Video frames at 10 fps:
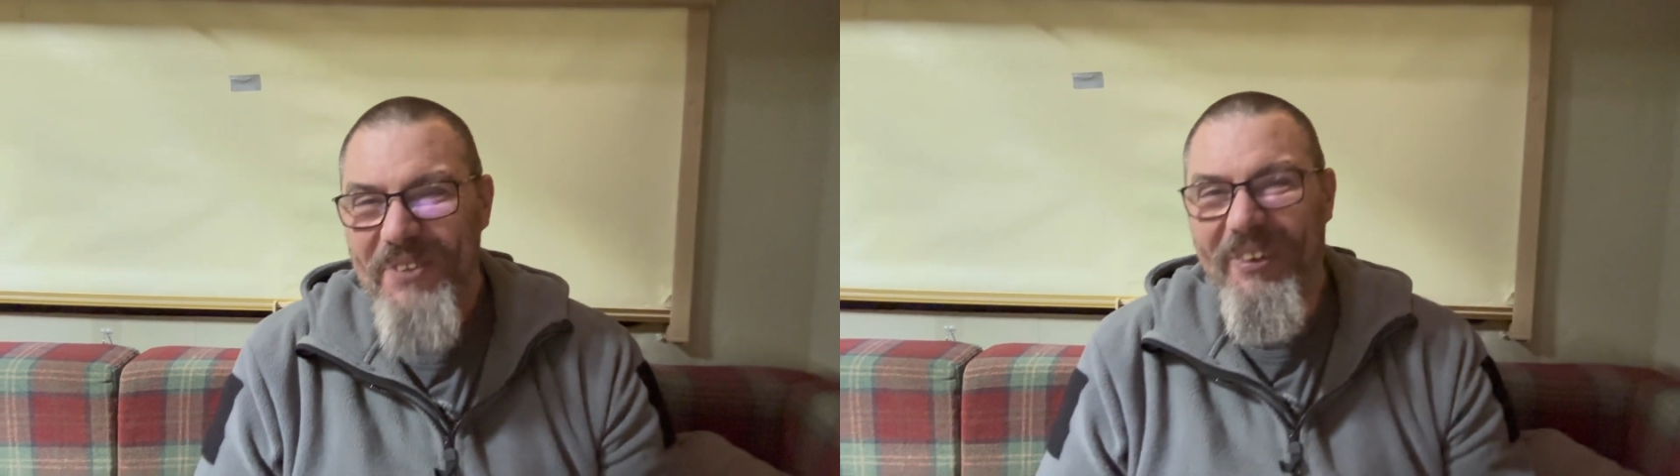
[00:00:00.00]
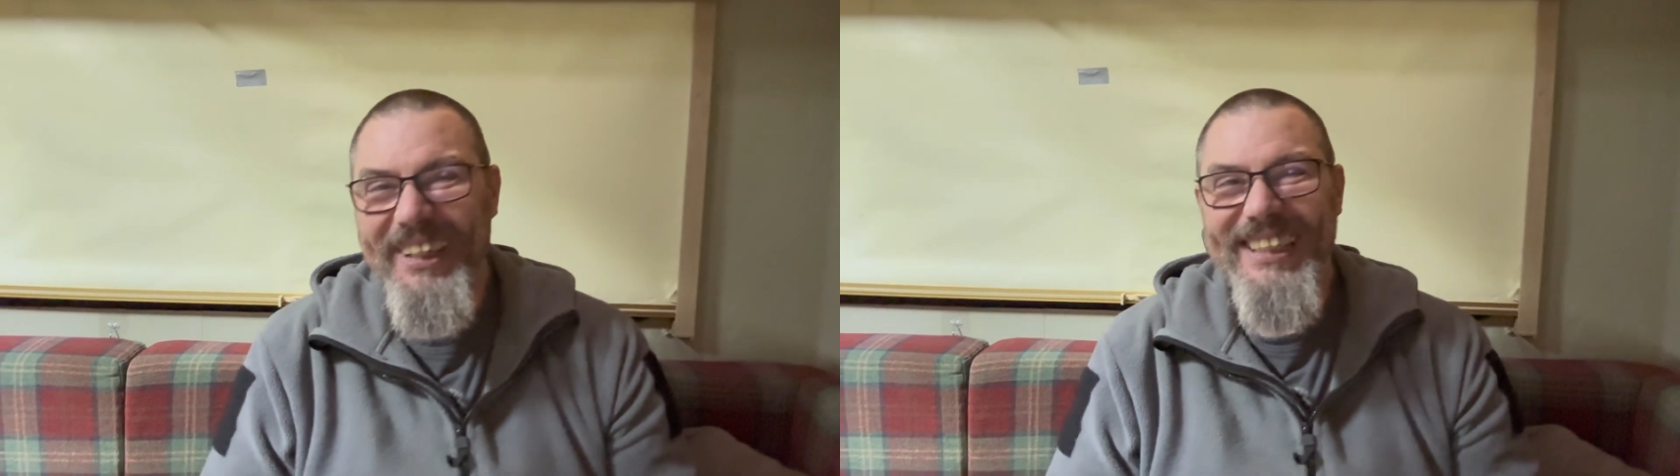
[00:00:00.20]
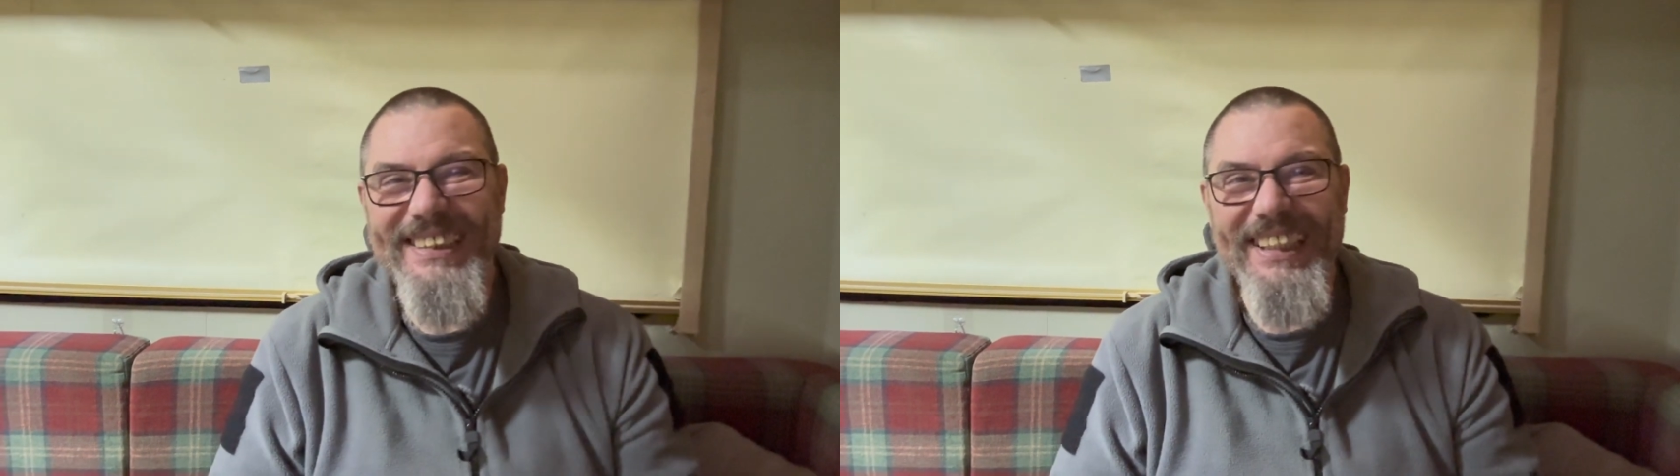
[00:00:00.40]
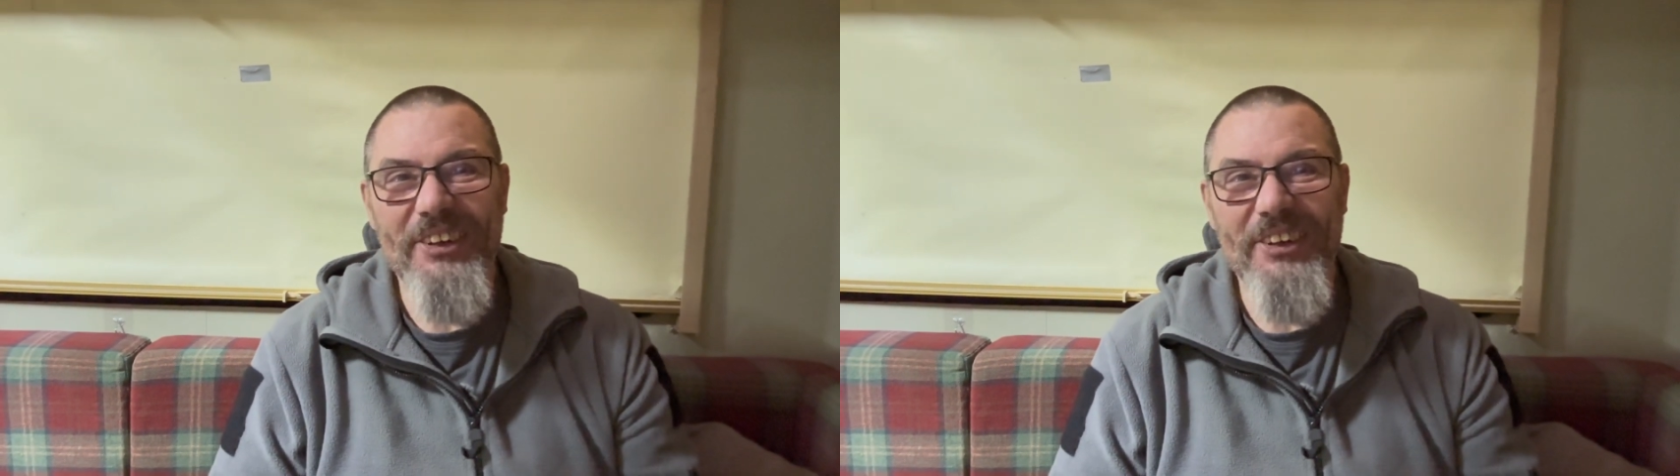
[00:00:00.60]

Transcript: what you see